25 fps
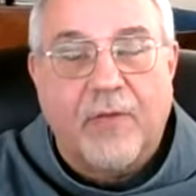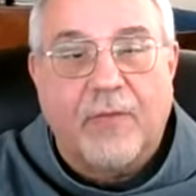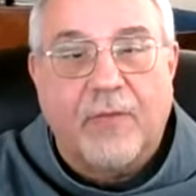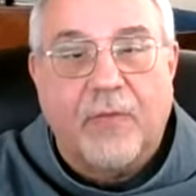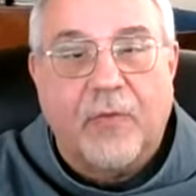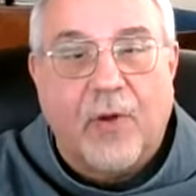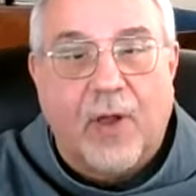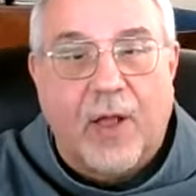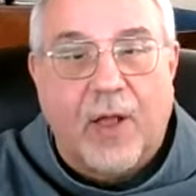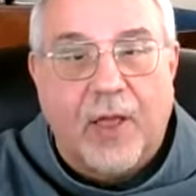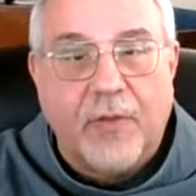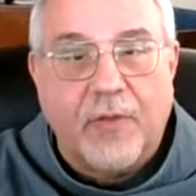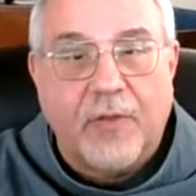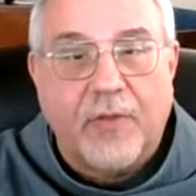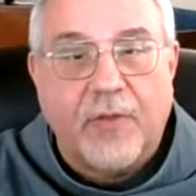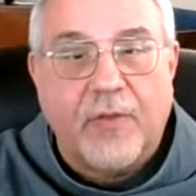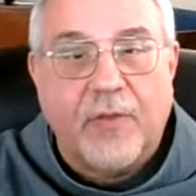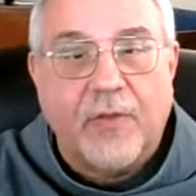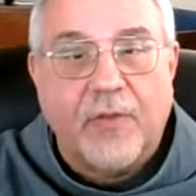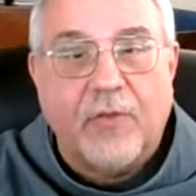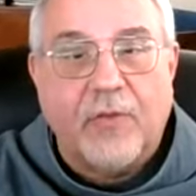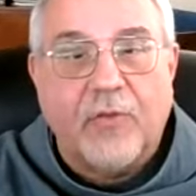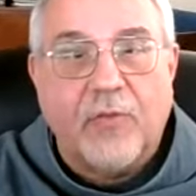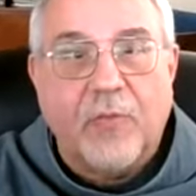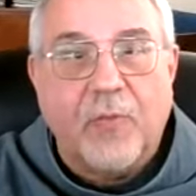for
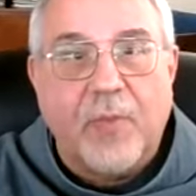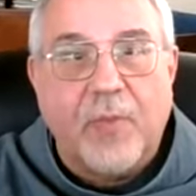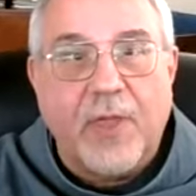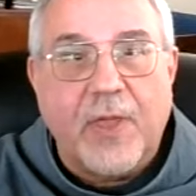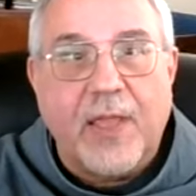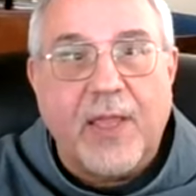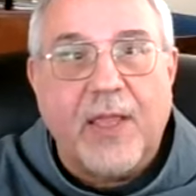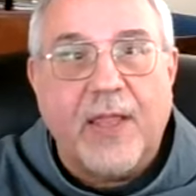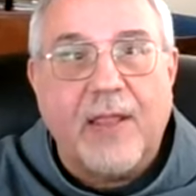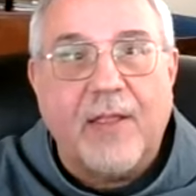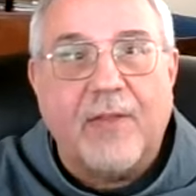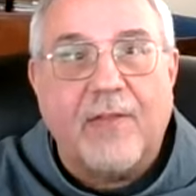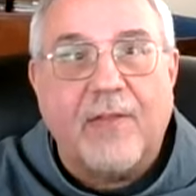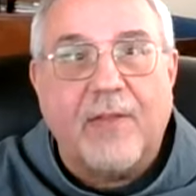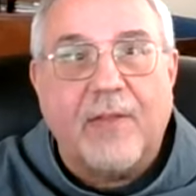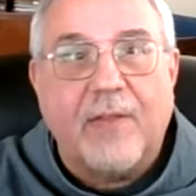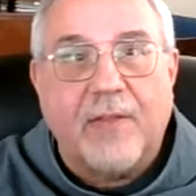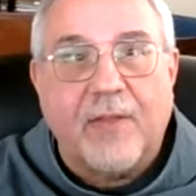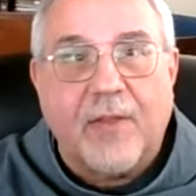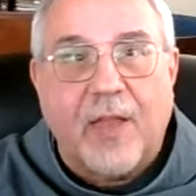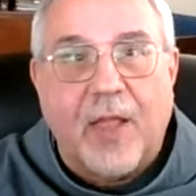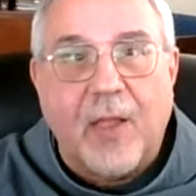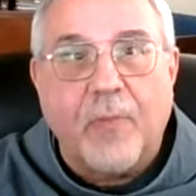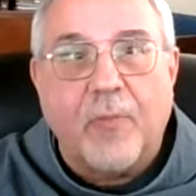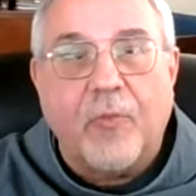us to be
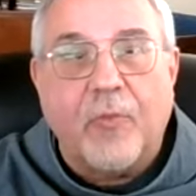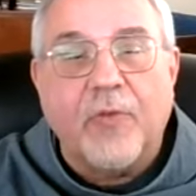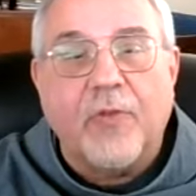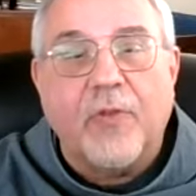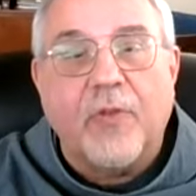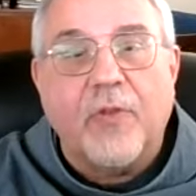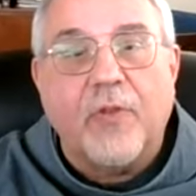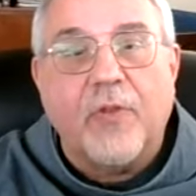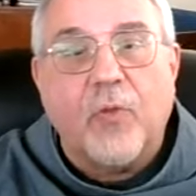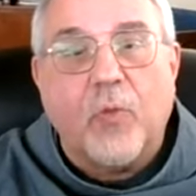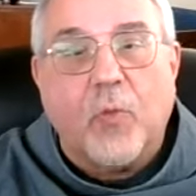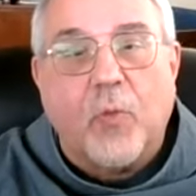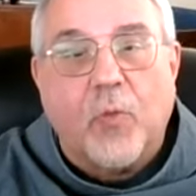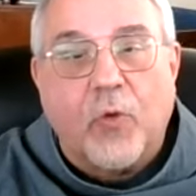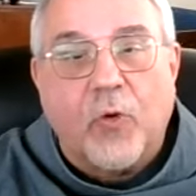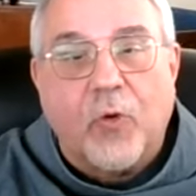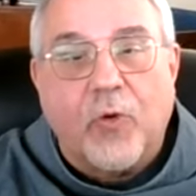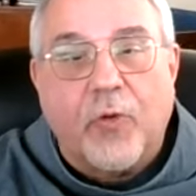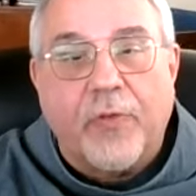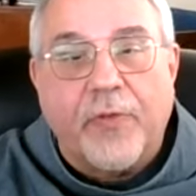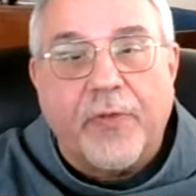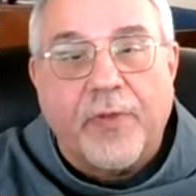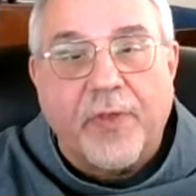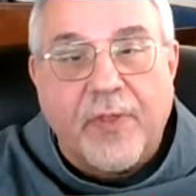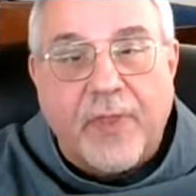disciples in the
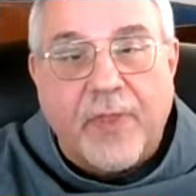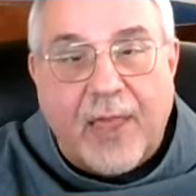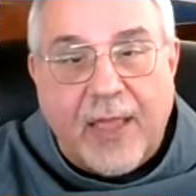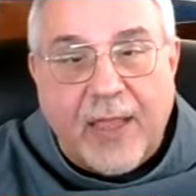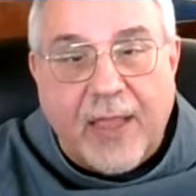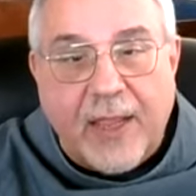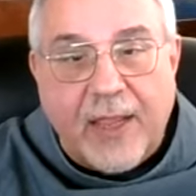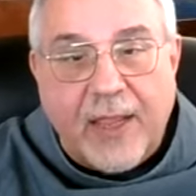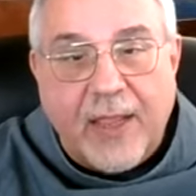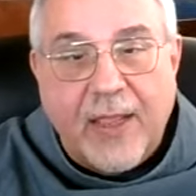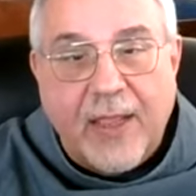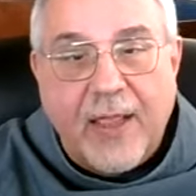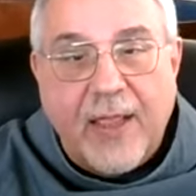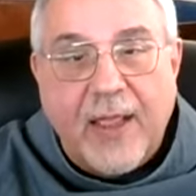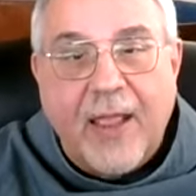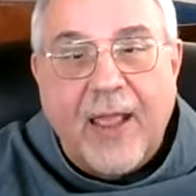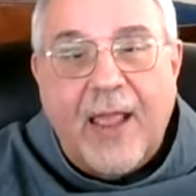world today